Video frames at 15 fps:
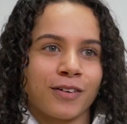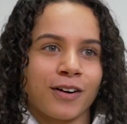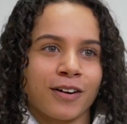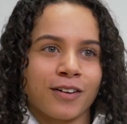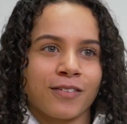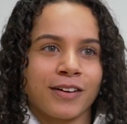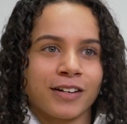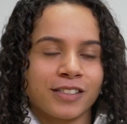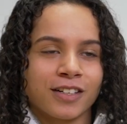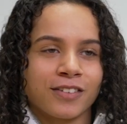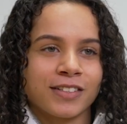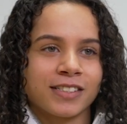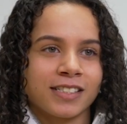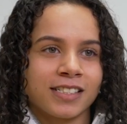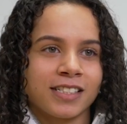for our career
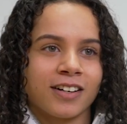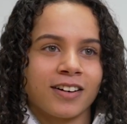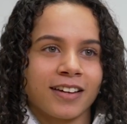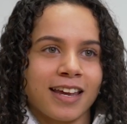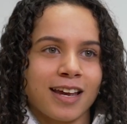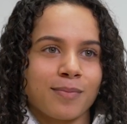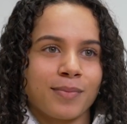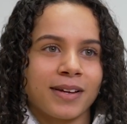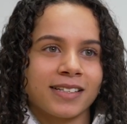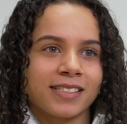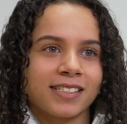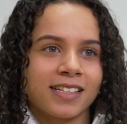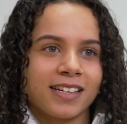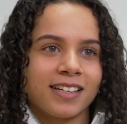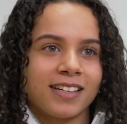services here on
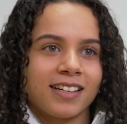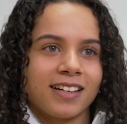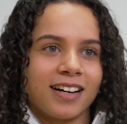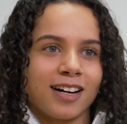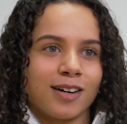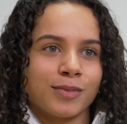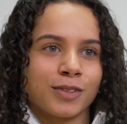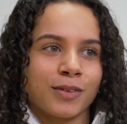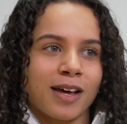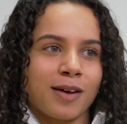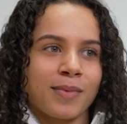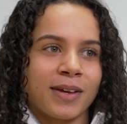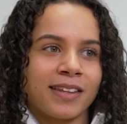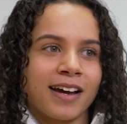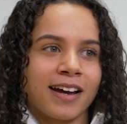campus. Um, so
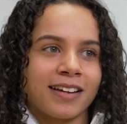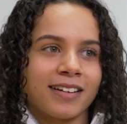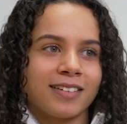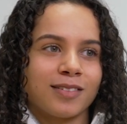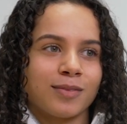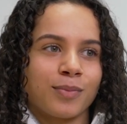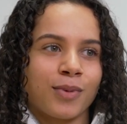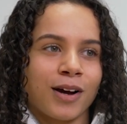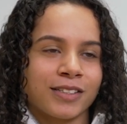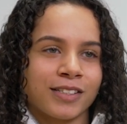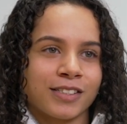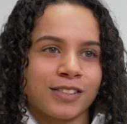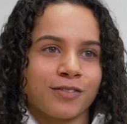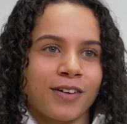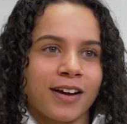that made that
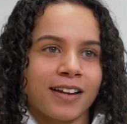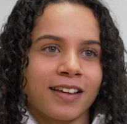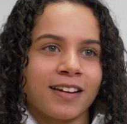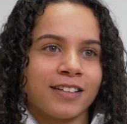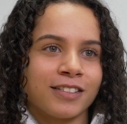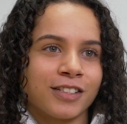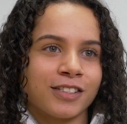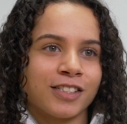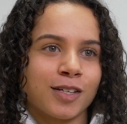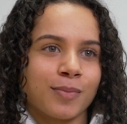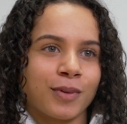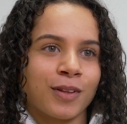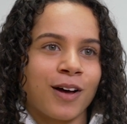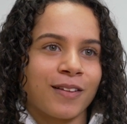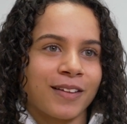process of finding an
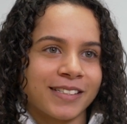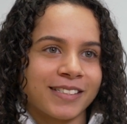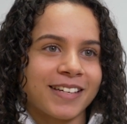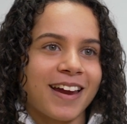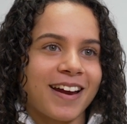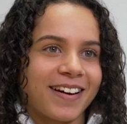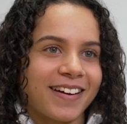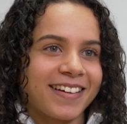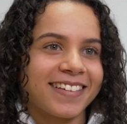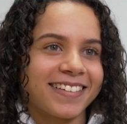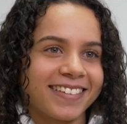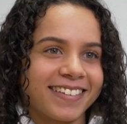internship a lot less scary.